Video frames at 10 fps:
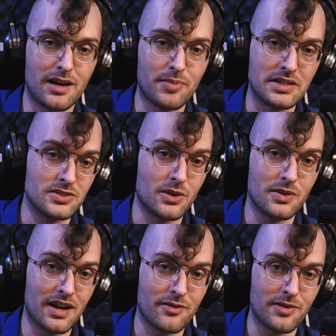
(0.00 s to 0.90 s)
being sold
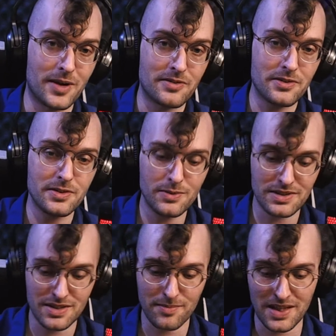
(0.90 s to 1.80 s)
out from under you is
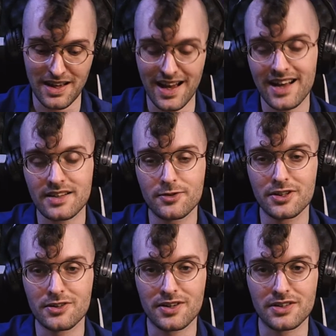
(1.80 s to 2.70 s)
something actively in
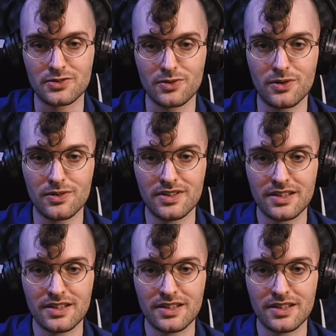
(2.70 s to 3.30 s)
your control.